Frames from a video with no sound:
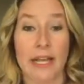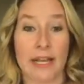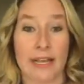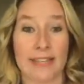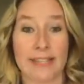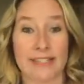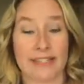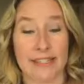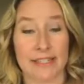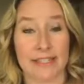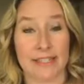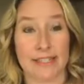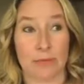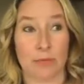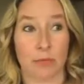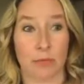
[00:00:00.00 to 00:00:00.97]
is it
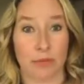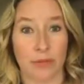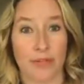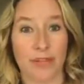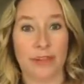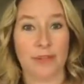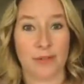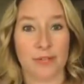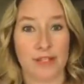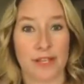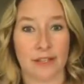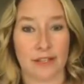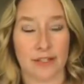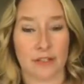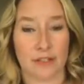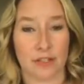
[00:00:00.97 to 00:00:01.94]
is bringing those
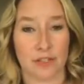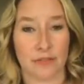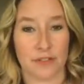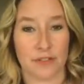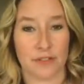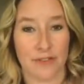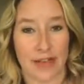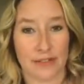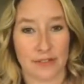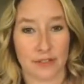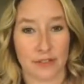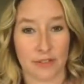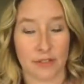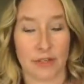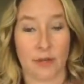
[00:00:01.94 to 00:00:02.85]
cells to the surface faster.